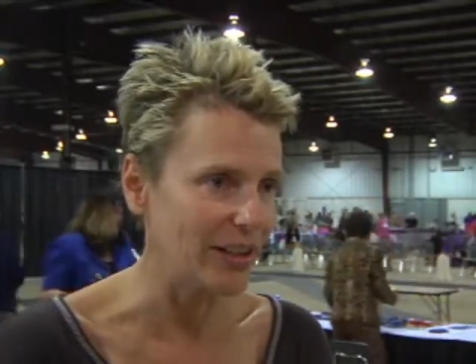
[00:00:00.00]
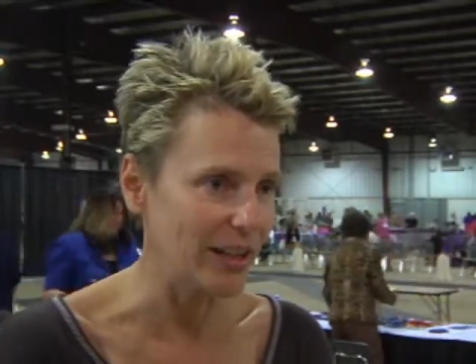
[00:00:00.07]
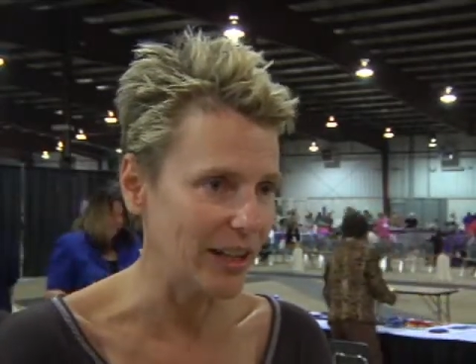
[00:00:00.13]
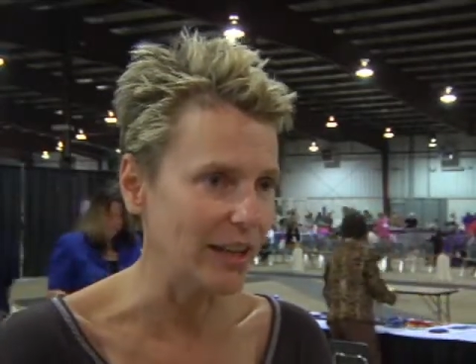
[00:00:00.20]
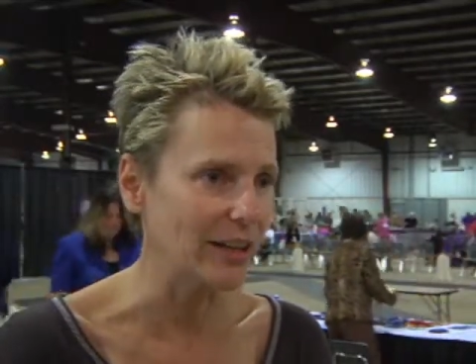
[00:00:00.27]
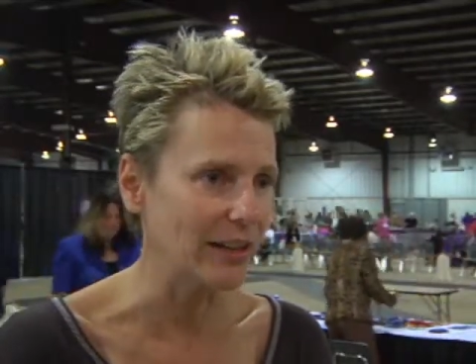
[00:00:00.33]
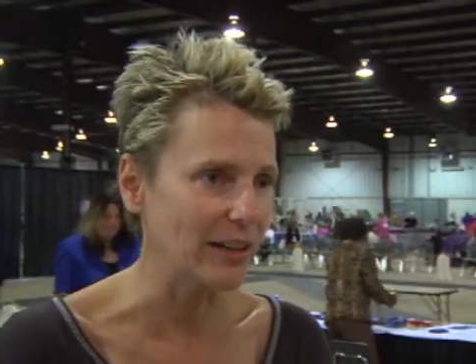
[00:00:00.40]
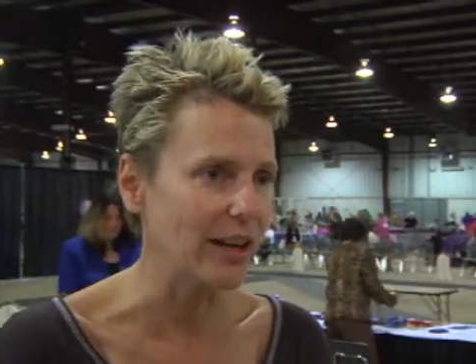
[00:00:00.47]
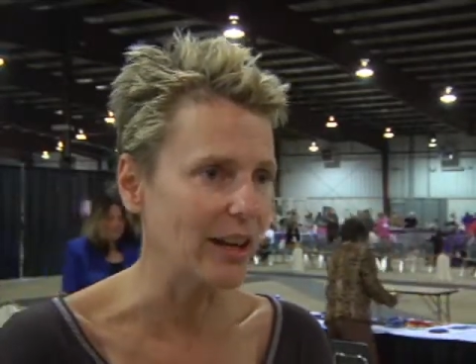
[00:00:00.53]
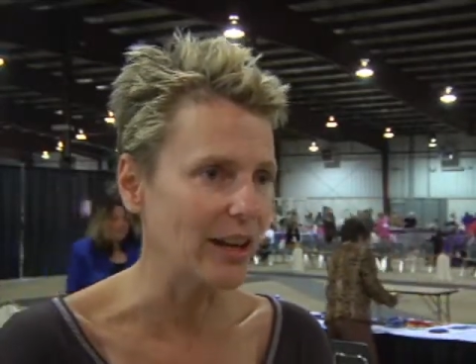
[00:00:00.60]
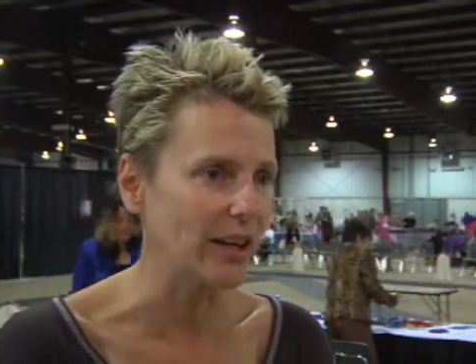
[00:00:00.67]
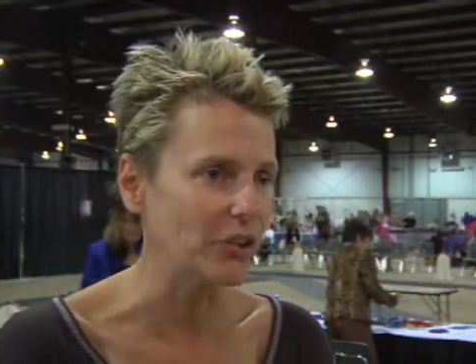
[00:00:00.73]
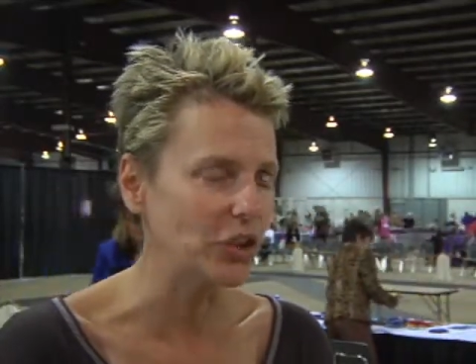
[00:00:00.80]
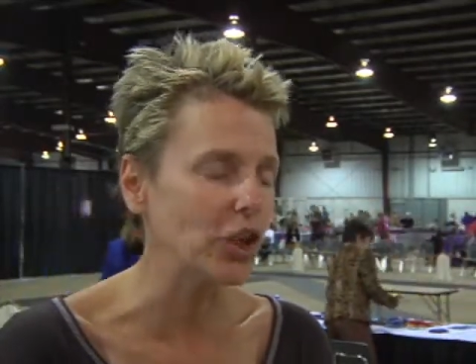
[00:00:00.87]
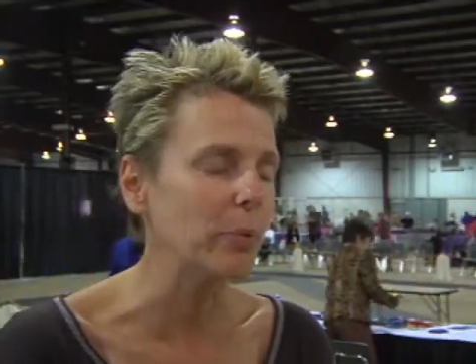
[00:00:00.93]

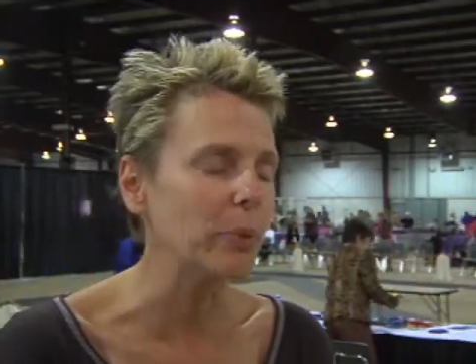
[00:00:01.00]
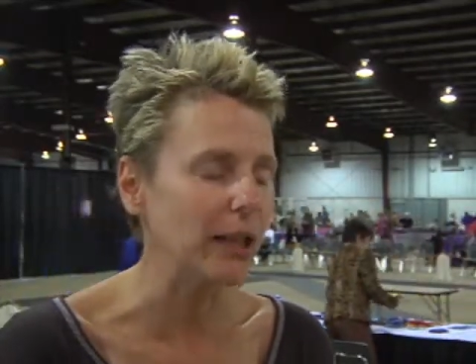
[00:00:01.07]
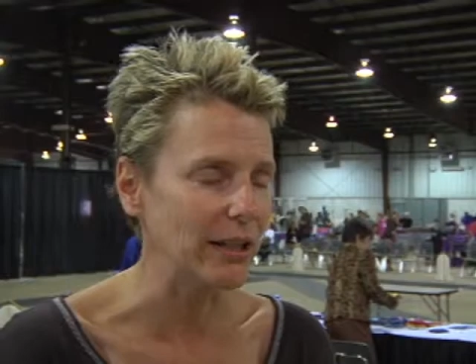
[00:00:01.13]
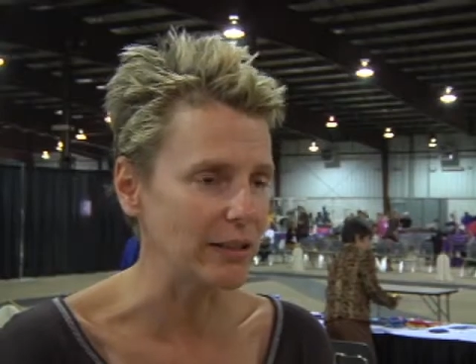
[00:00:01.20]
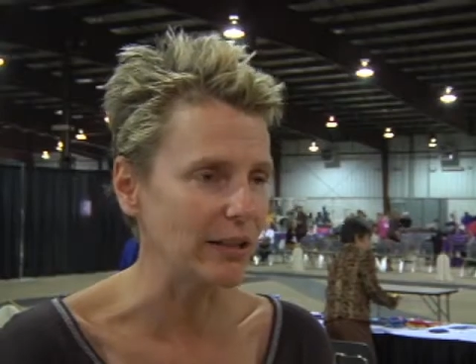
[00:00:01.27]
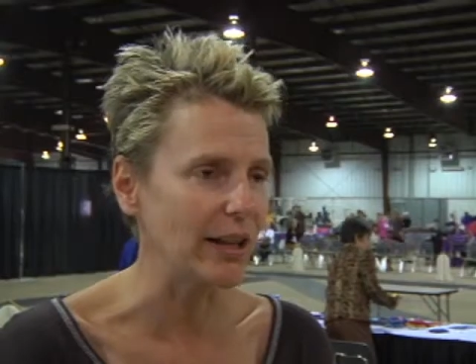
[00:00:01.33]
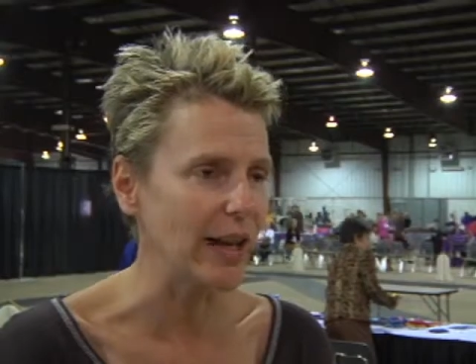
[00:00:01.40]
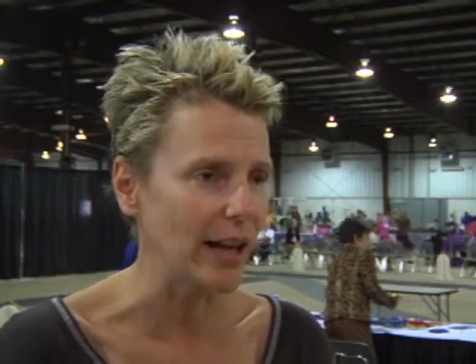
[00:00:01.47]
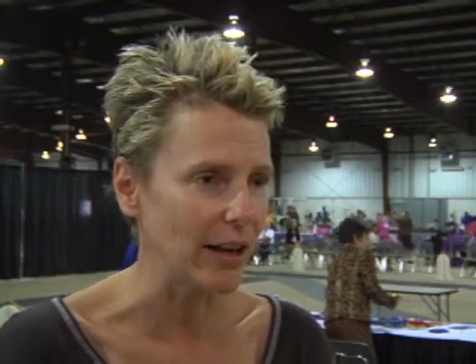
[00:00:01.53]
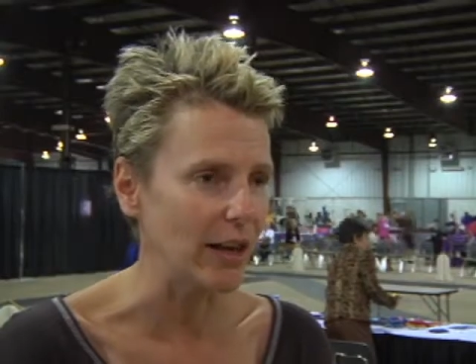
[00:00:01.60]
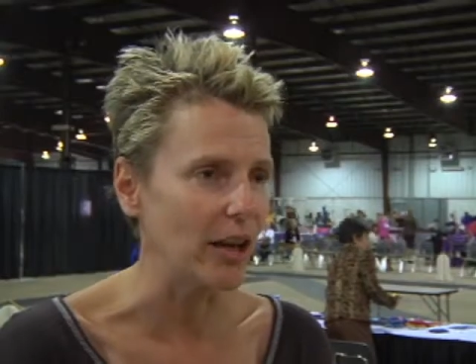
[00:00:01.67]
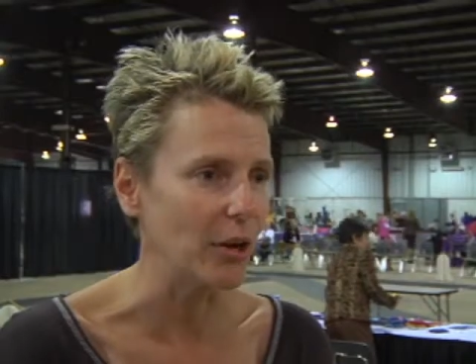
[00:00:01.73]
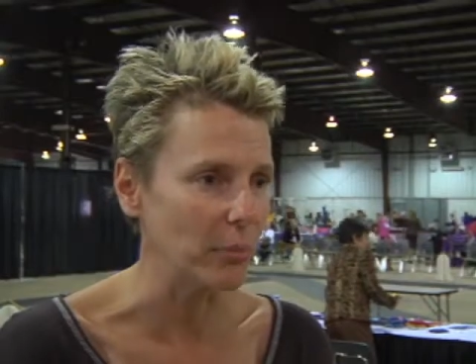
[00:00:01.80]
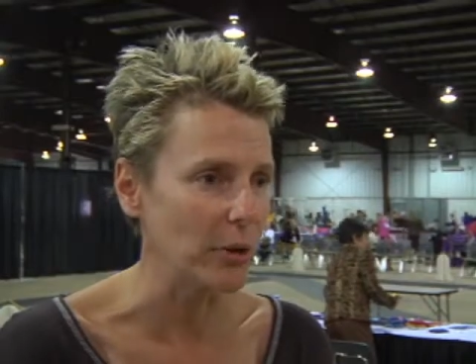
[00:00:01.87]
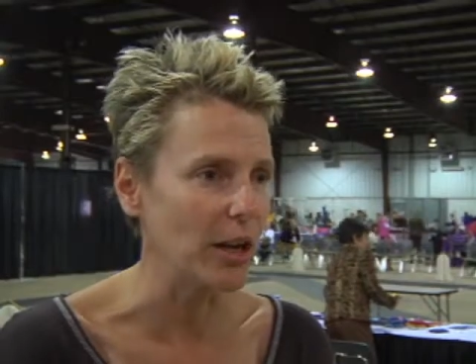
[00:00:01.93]
to compete
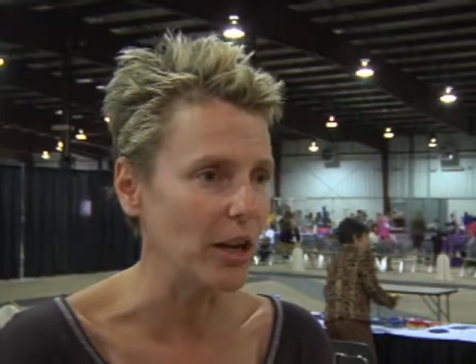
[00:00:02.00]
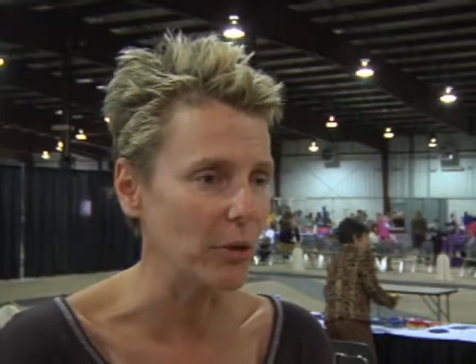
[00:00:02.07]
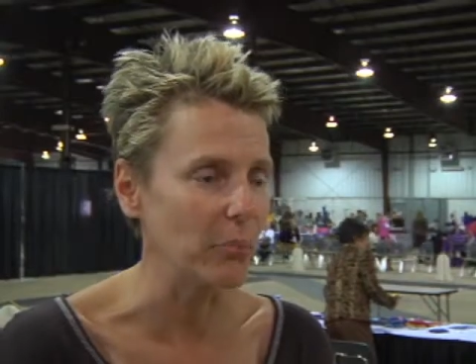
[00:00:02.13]
at in